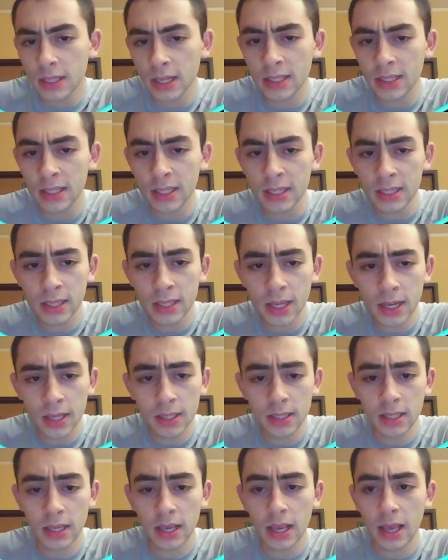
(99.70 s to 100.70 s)
to
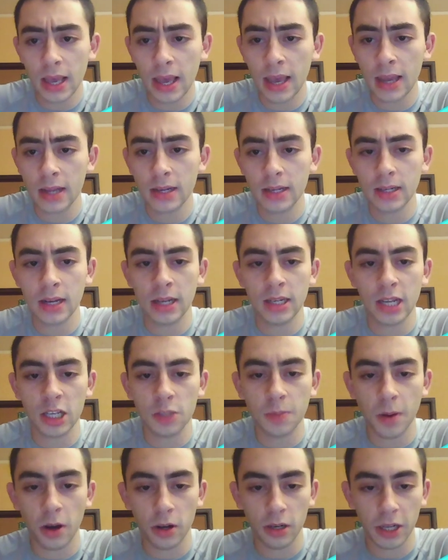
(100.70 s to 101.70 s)
d6, and knight takes
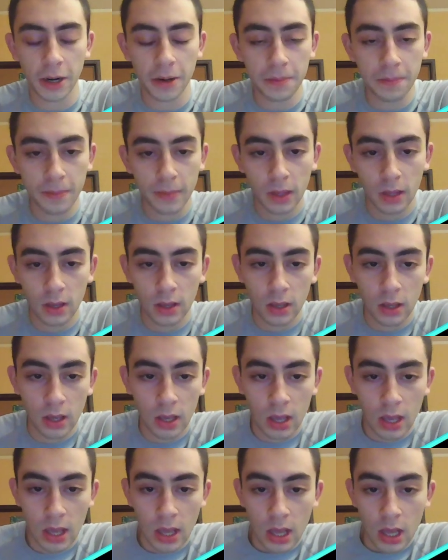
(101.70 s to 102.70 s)
pawn here.
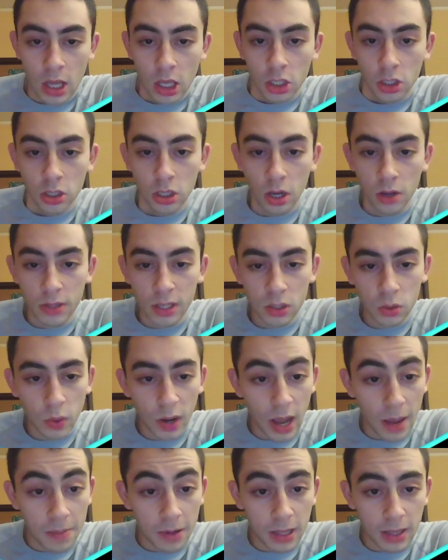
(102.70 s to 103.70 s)
So this is
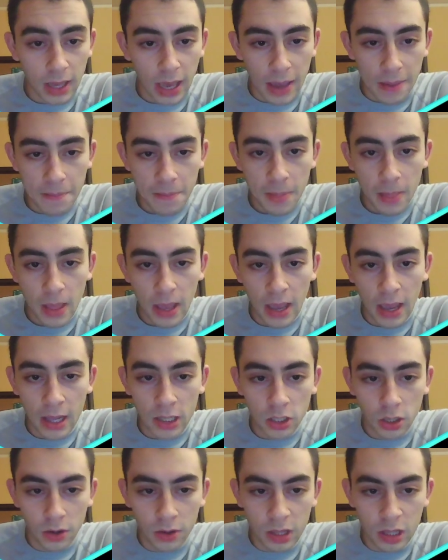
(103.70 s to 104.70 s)
what happened in the game.
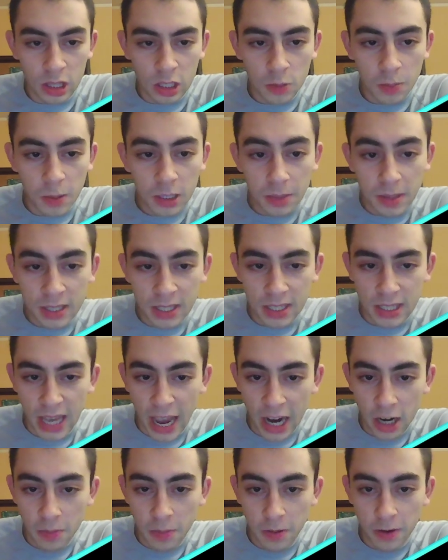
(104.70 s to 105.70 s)
And so this bishop is
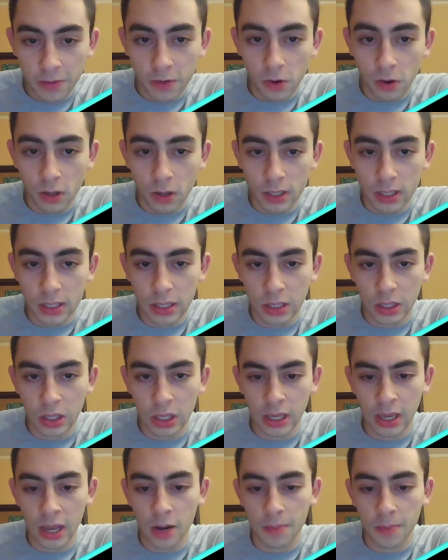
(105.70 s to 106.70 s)
attacked, but of course
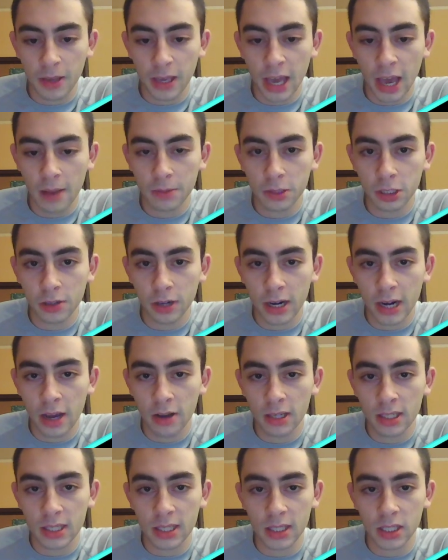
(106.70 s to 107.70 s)
it cannot be captured right now
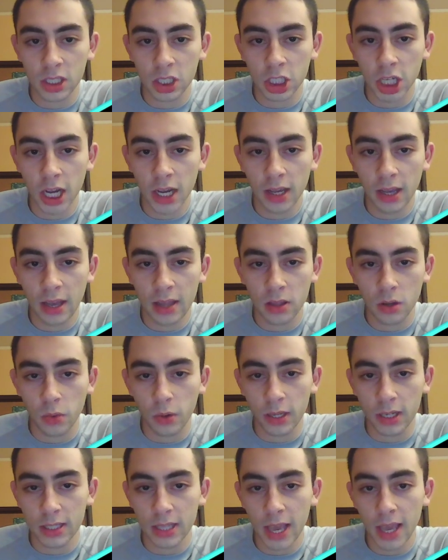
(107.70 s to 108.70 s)
because this is check and the
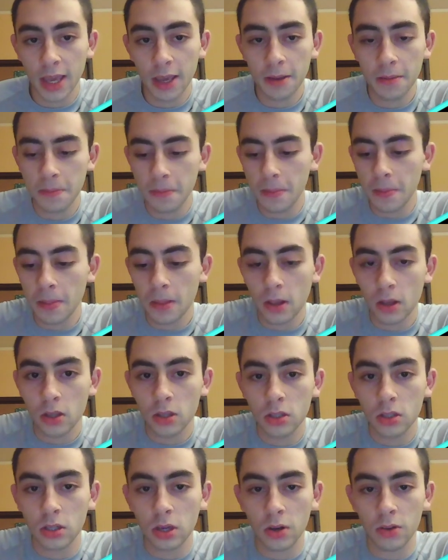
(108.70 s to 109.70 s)
queen is hanging.
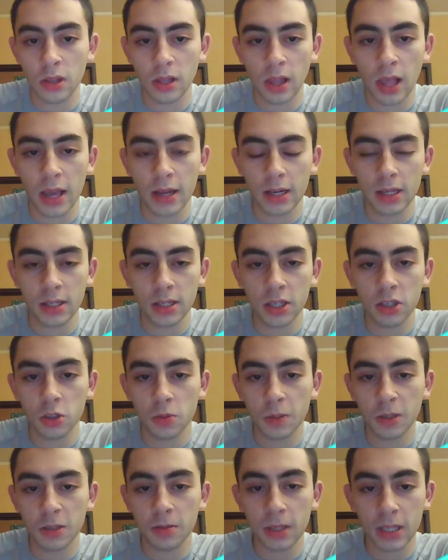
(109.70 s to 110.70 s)
So the line
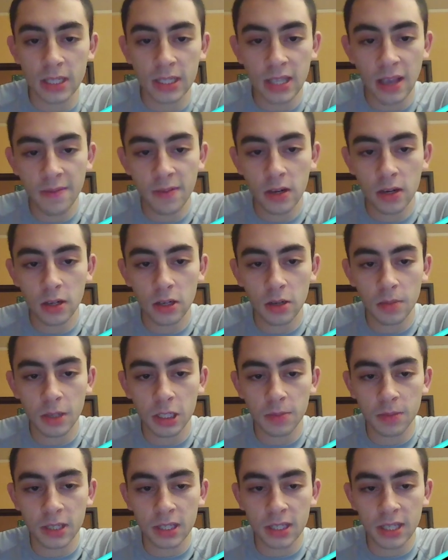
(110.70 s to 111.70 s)
continues, bishop to e7, your
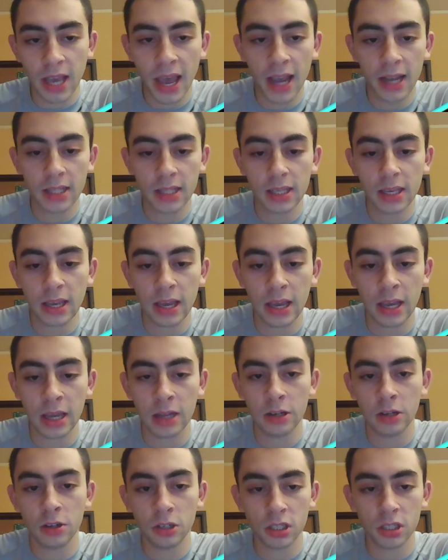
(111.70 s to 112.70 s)
bishop's attacked,
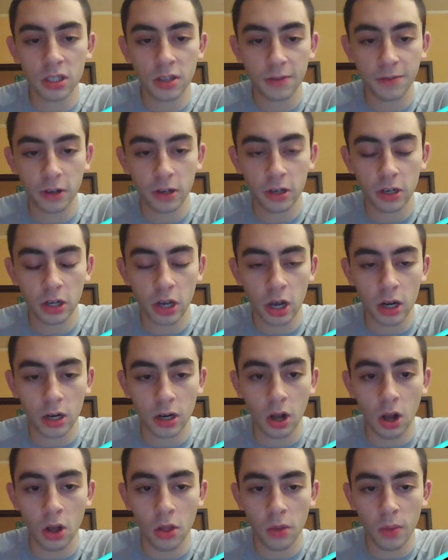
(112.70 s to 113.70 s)
and Christopher got
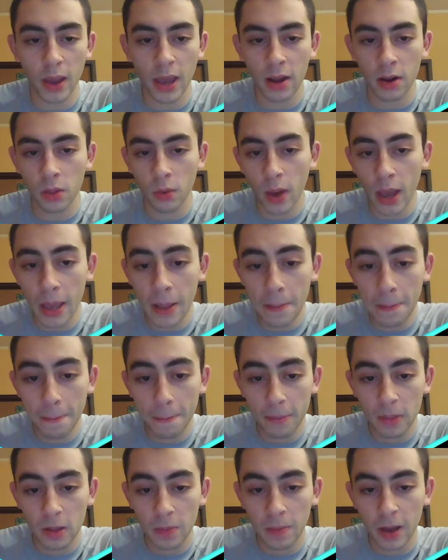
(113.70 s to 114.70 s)
it all the way out of the way
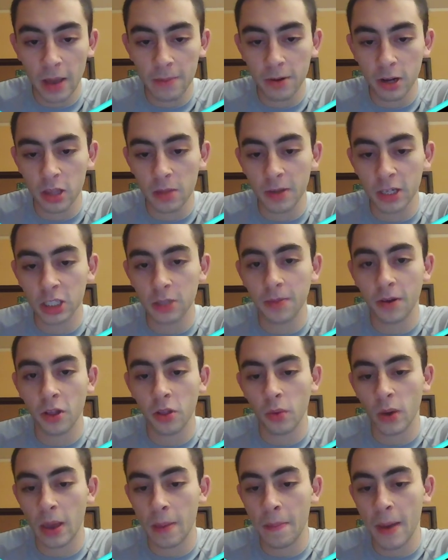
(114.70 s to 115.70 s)
by bringing the bishop
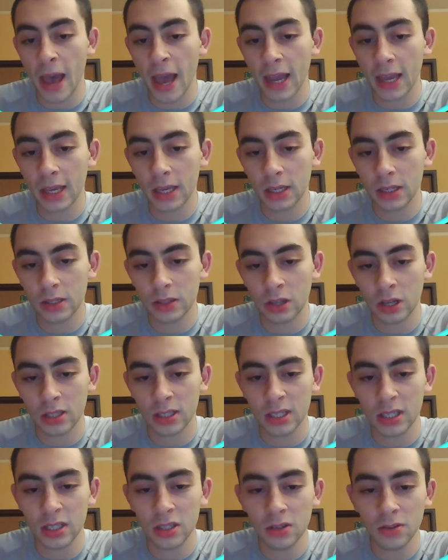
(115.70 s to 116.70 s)
all the way back,
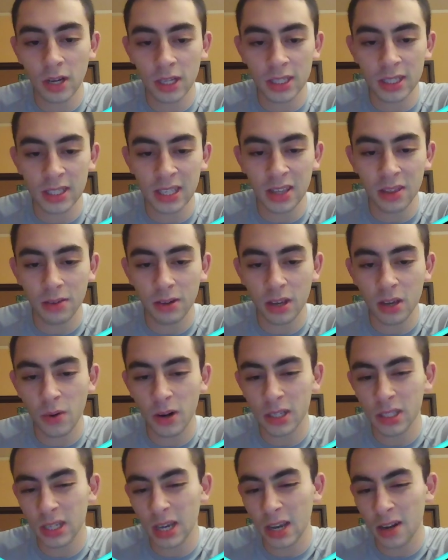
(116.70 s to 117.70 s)
not to e2, not to d3,
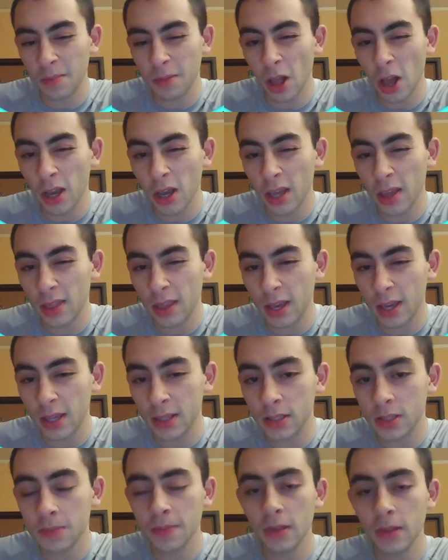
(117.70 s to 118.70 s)
where it's kind of blocking
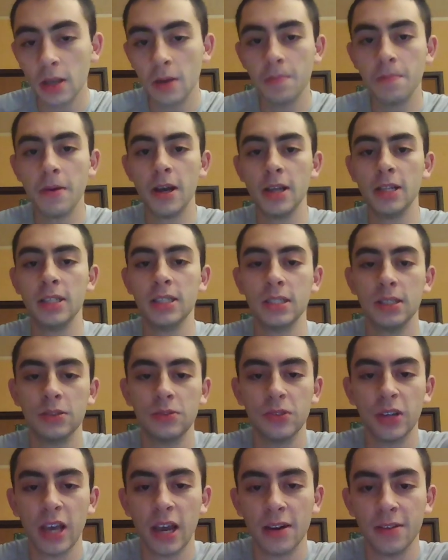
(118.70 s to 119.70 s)
things. But
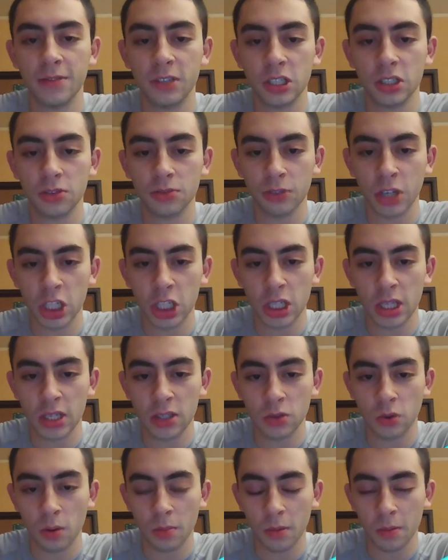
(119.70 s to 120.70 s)
we kind of just reached
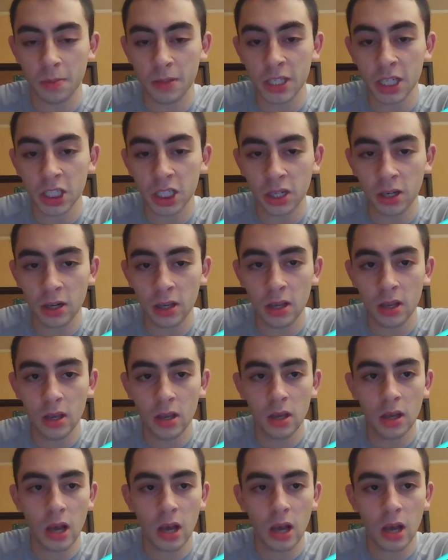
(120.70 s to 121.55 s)
this normal position.